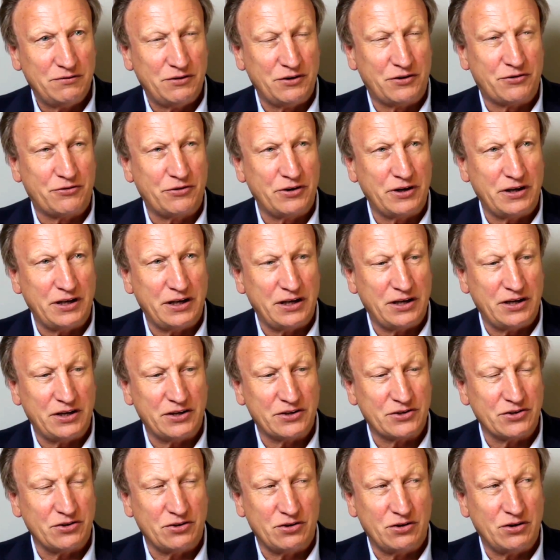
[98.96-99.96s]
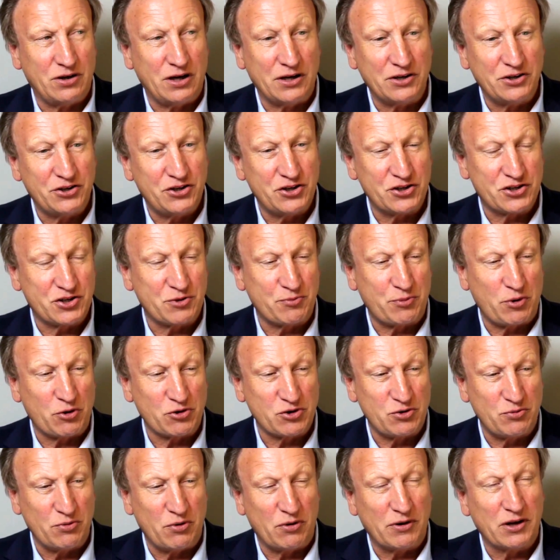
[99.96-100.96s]
for 3 years, and she's
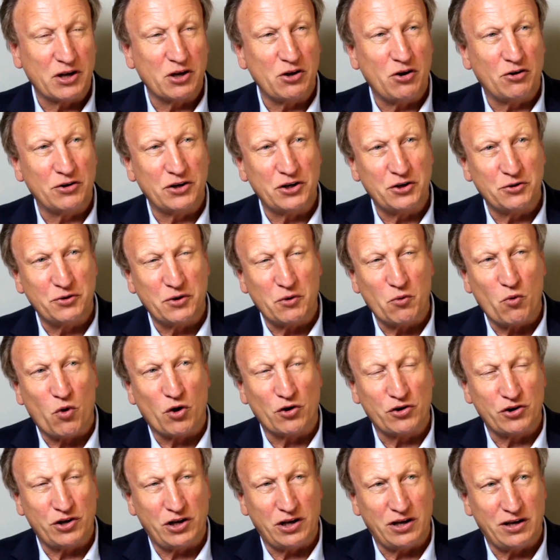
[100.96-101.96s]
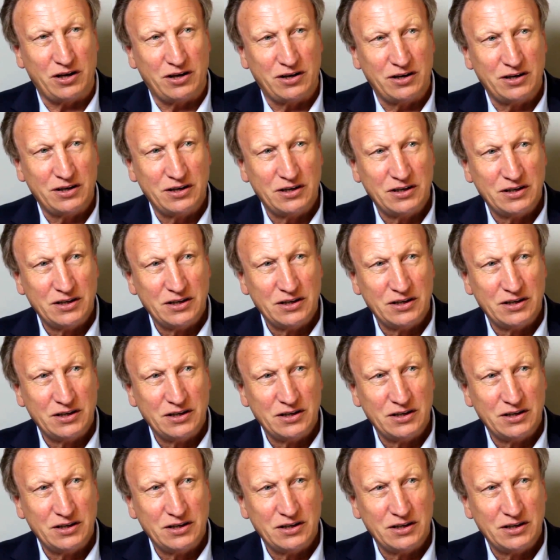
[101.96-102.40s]
supposed to be only doing 1 year.